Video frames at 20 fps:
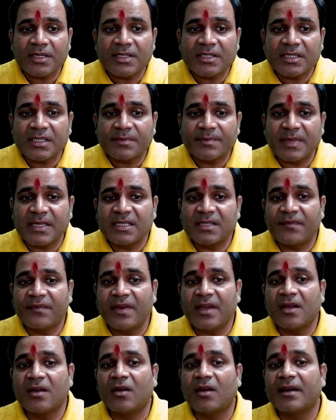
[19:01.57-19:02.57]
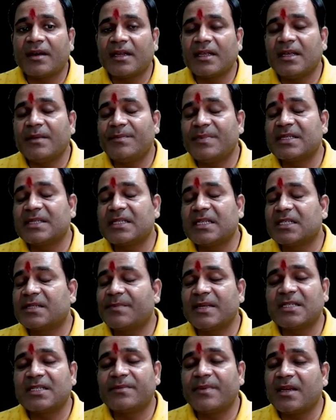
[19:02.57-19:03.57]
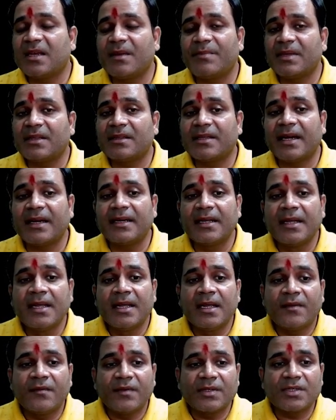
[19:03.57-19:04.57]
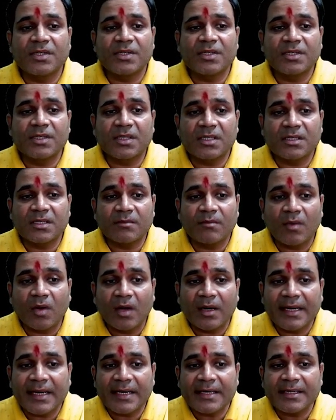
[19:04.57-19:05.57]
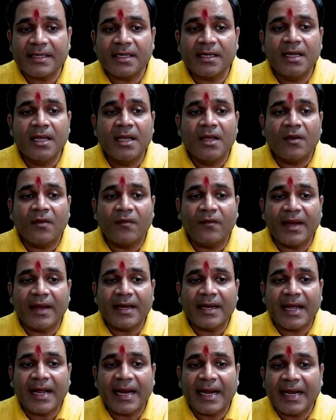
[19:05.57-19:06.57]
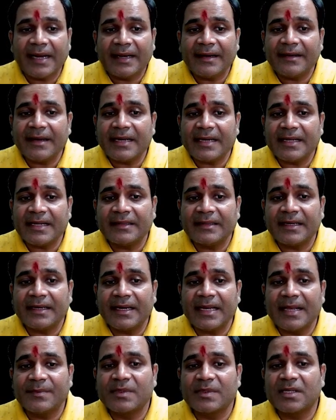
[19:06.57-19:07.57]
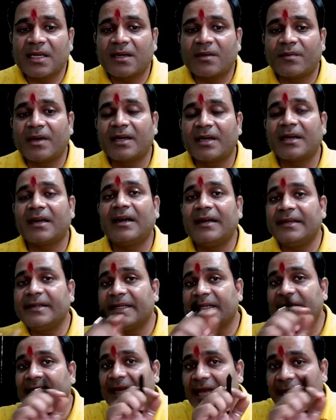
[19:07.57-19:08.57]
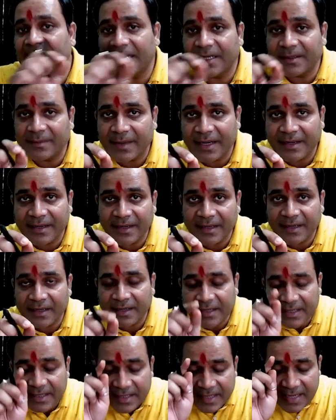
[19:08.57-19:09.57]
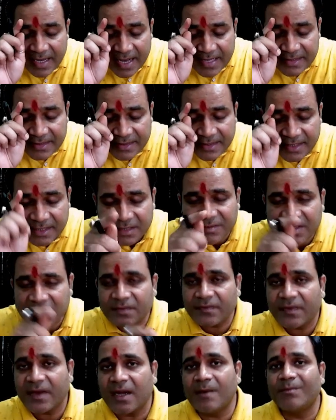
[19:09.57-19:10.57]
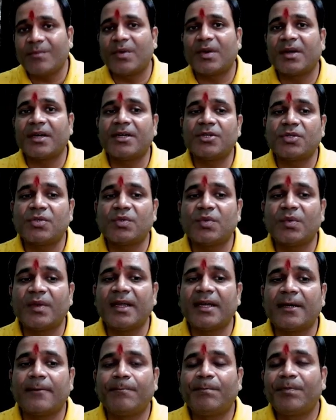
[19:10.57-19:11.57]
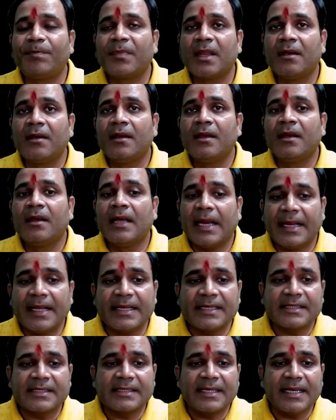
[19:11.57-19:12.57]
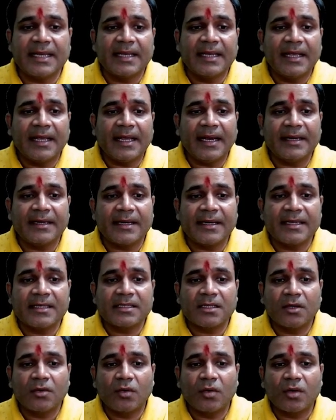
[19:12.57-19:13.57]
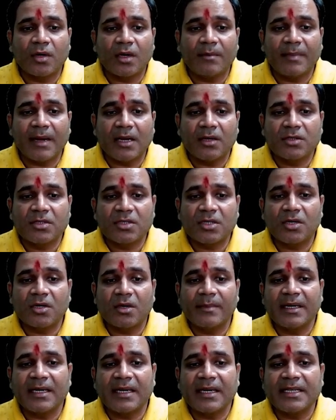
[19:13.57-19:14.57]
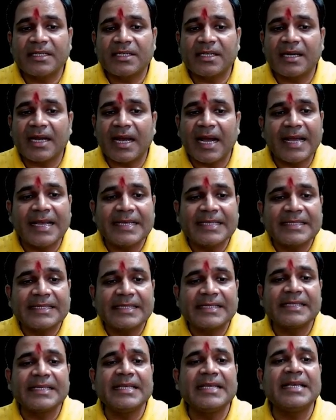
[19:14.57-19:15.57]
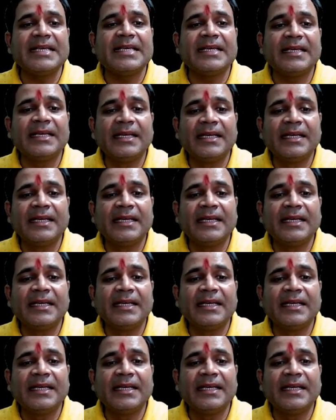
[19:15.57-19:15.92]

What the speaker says: specific or specific epithet, which is a small letter. When handwritten, the names are what? Underlined, my dear. Yes, this one is very important to know here. Yes, see, International Code of Biological Nomenclature, ICBN,